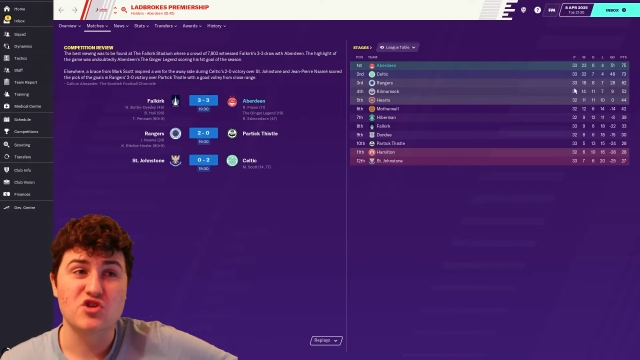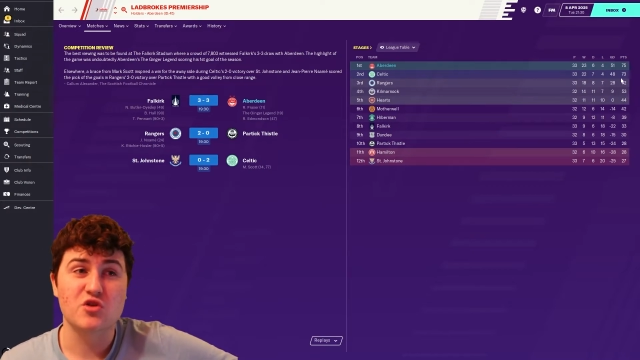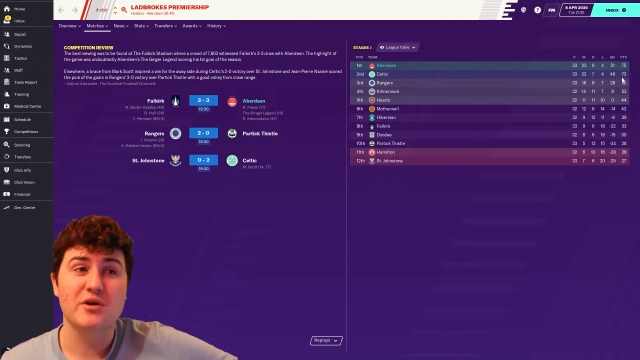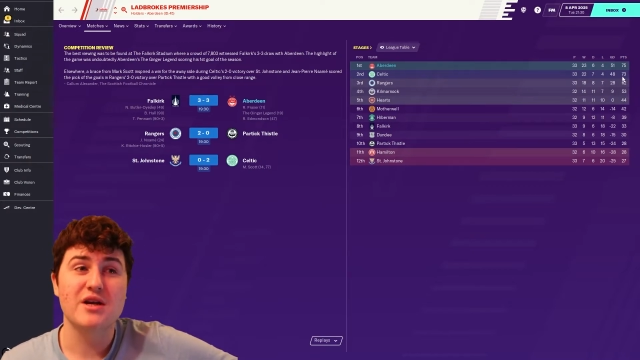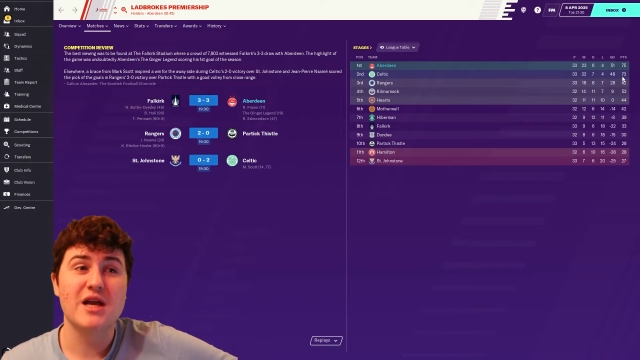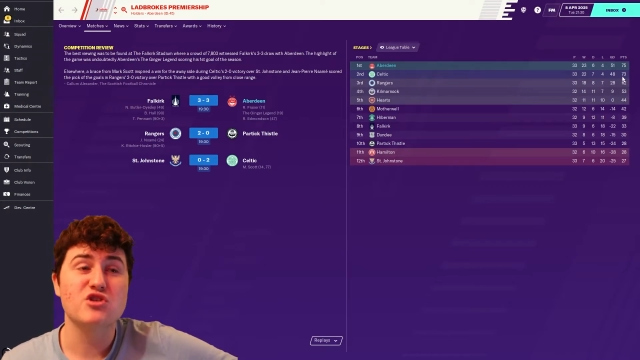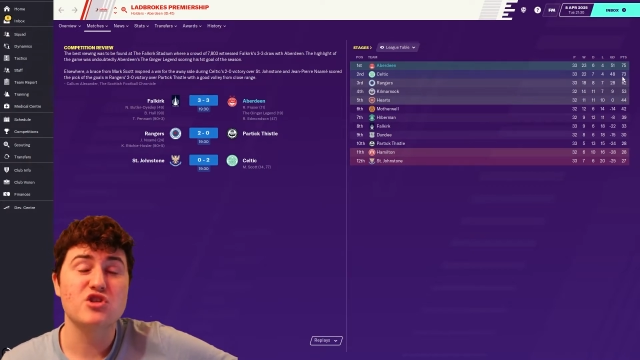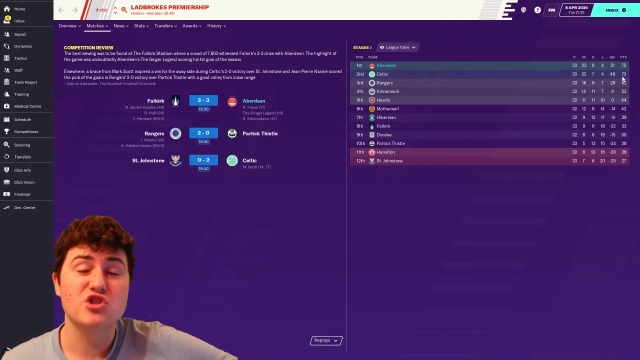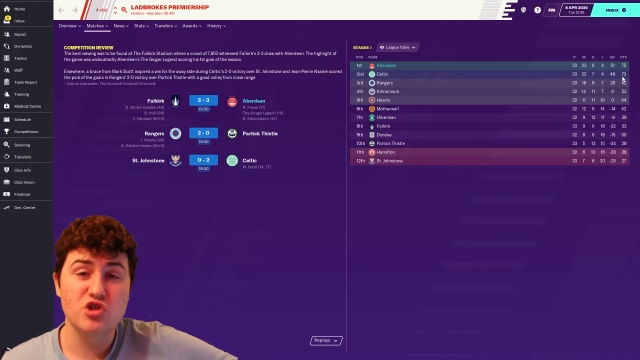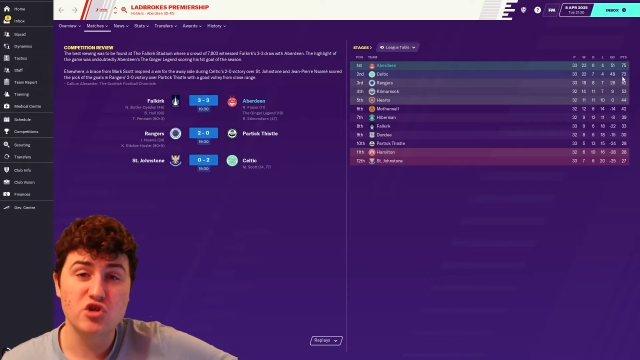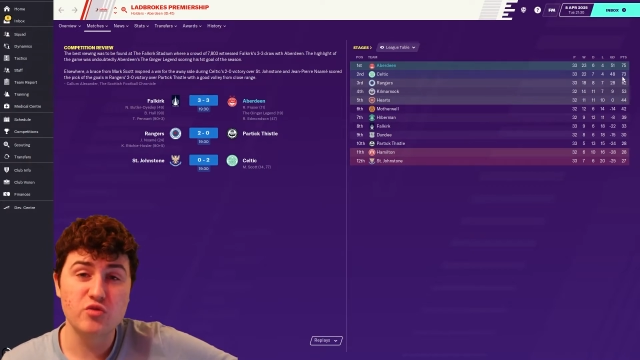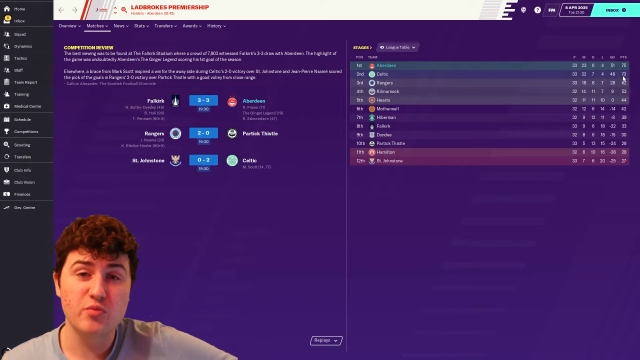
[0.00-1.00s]
So we're now
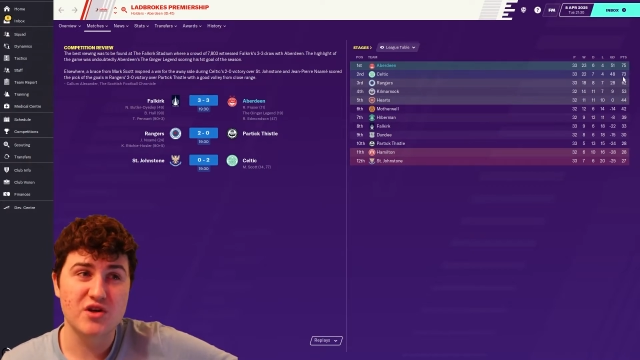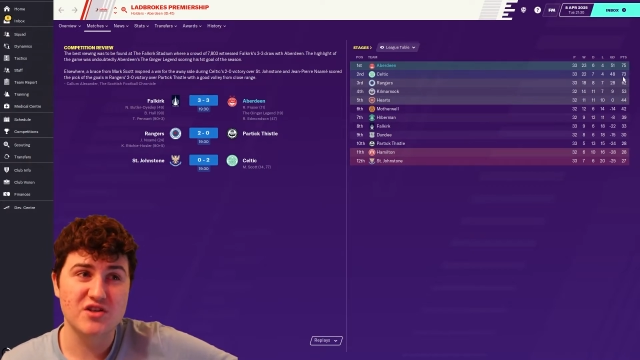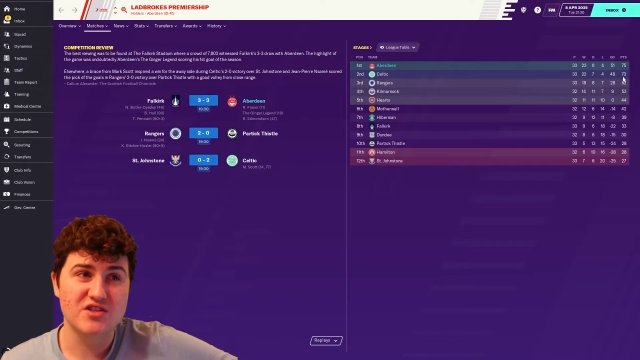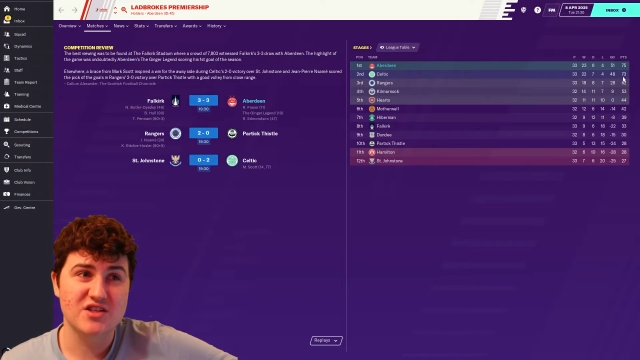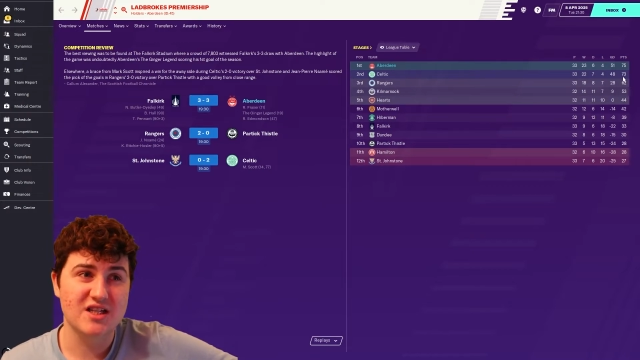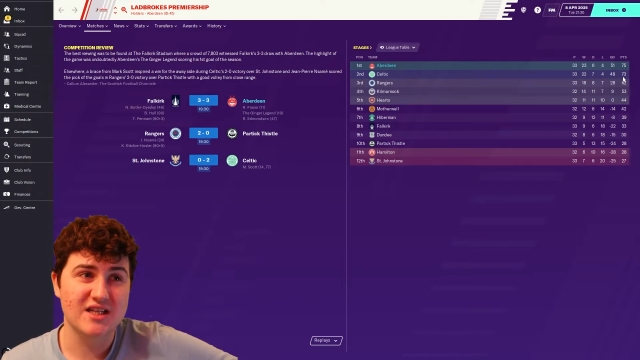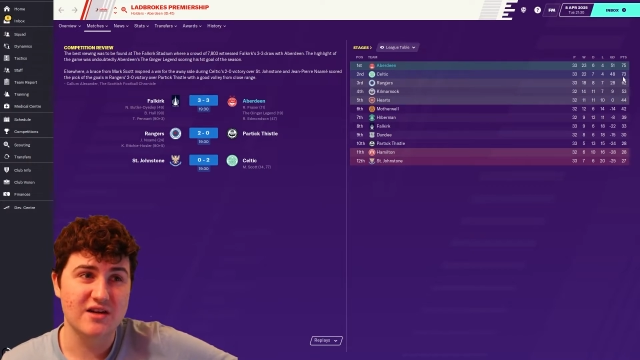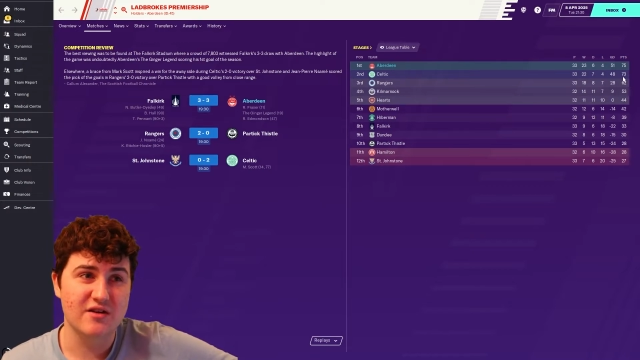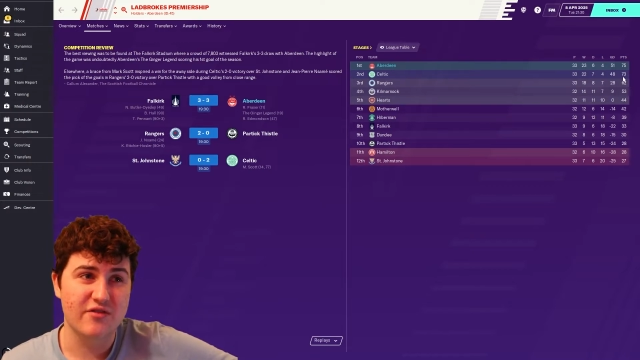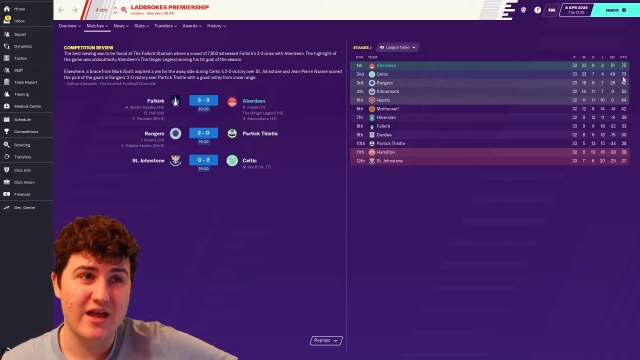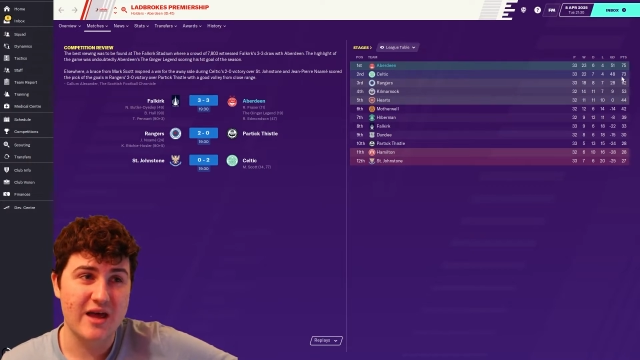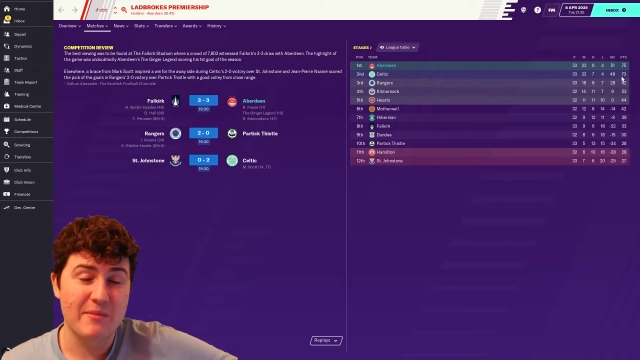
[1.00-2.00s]
just two points clear
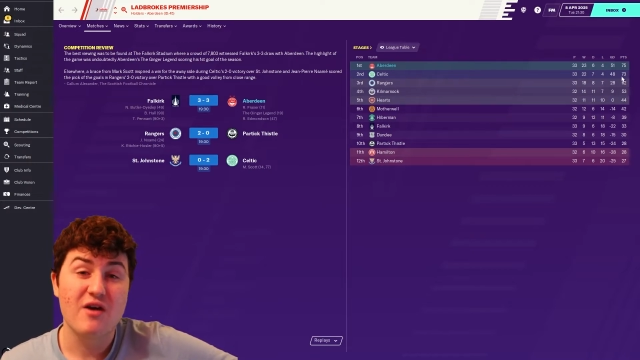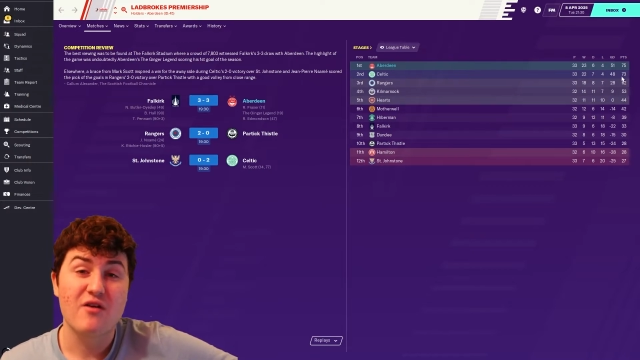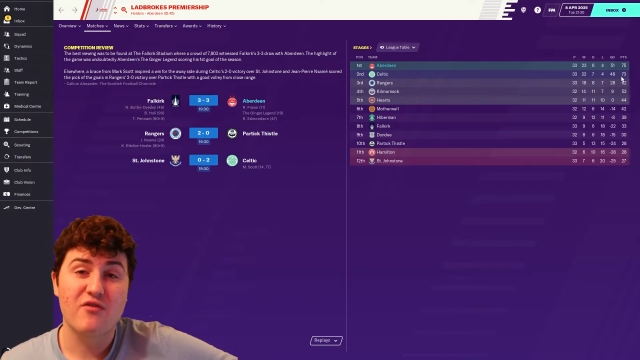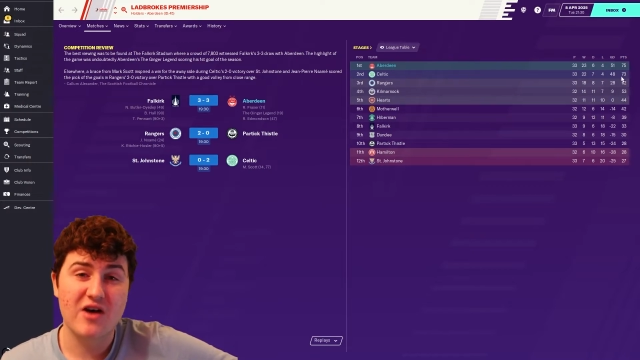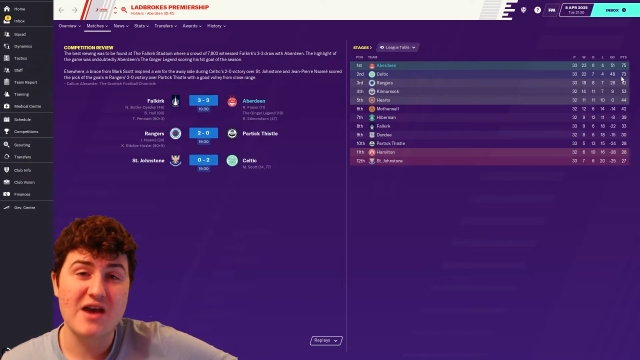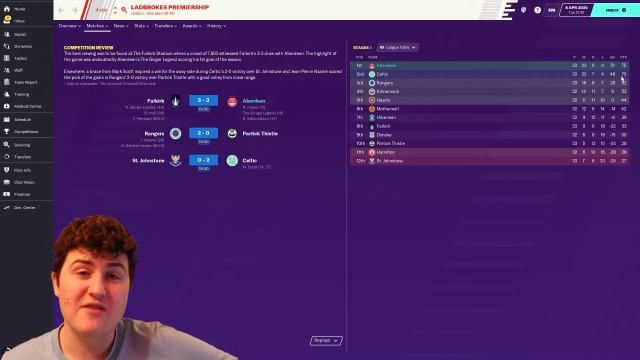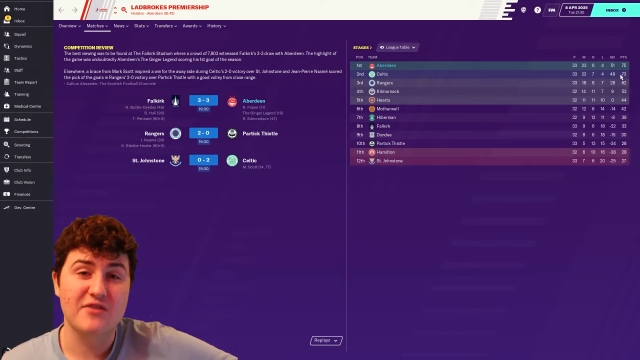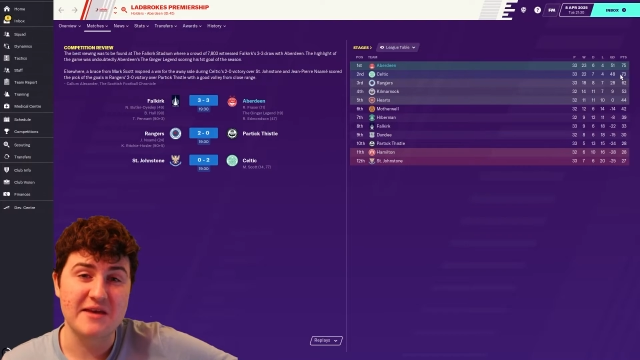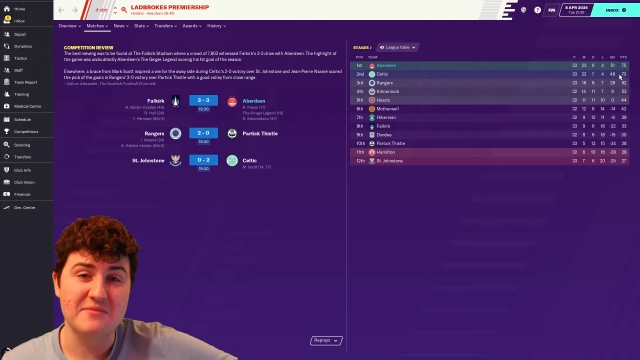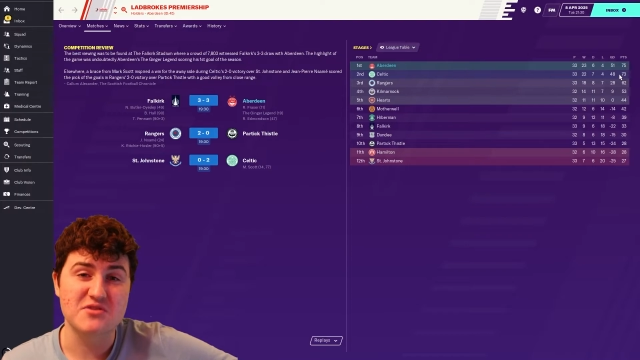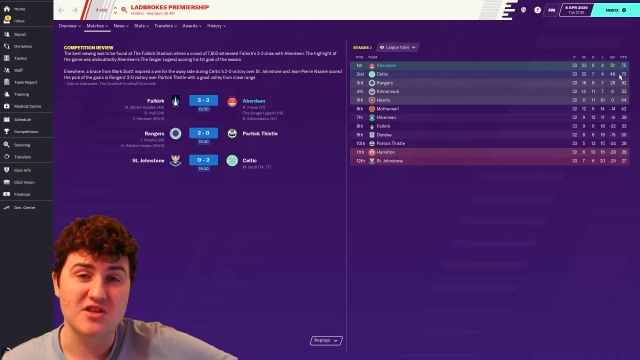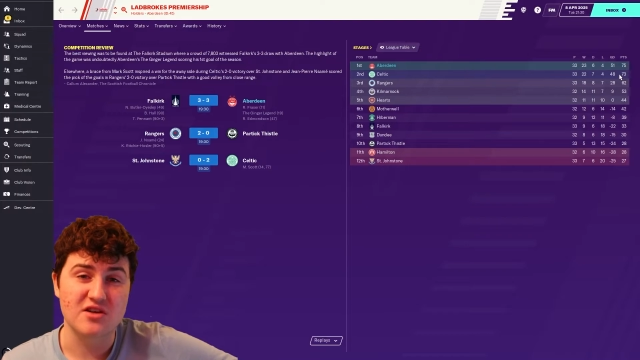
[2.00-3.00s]
of them, five
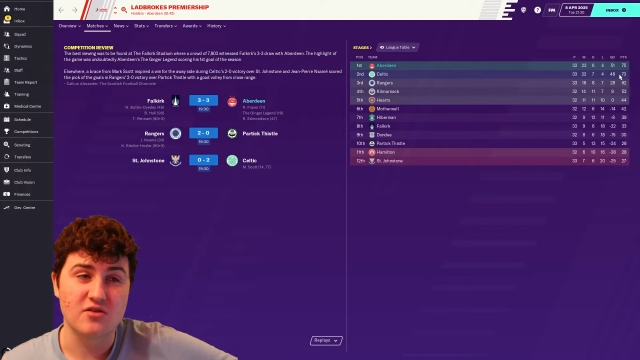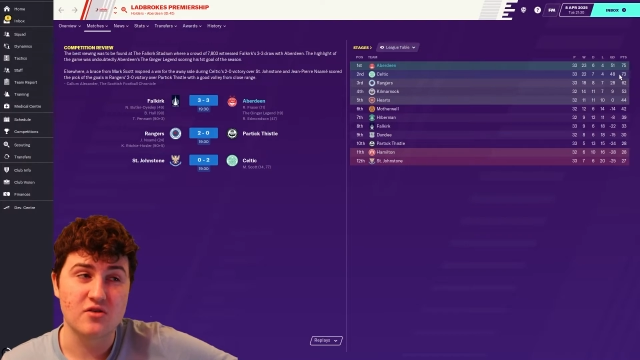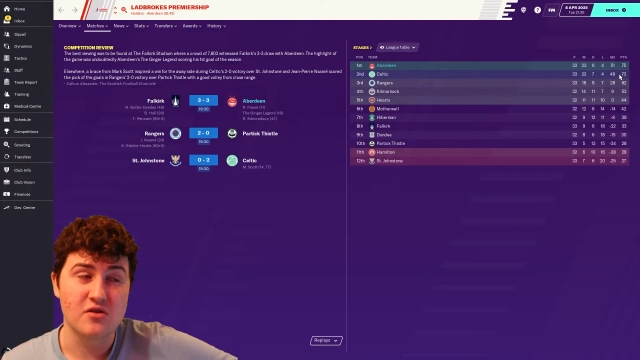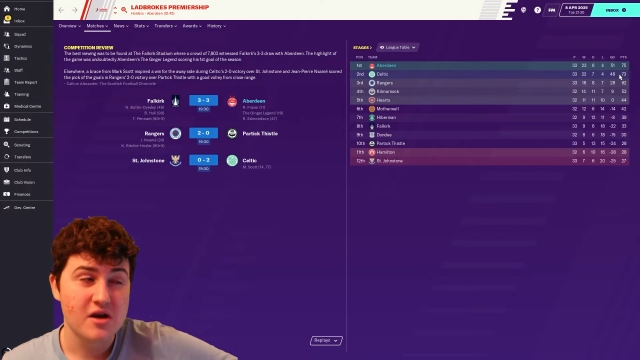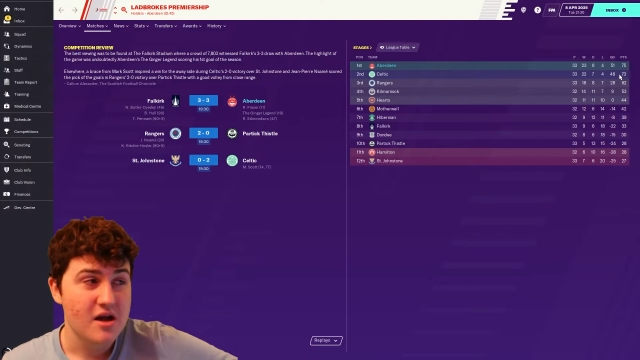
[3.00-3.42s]
games to go.